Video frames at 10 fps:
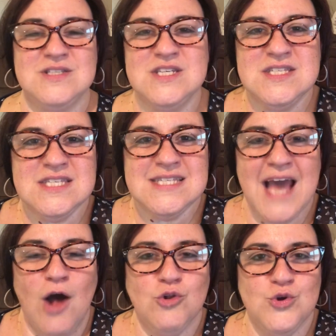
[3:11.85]
This is
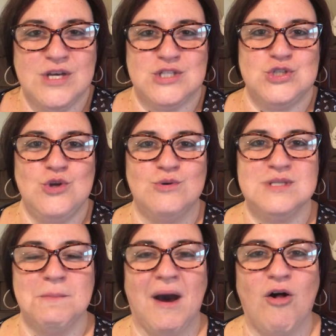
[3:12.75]
how Lucas
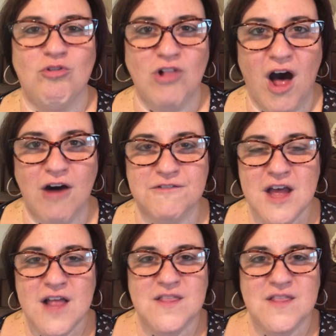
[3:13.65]
knows about love.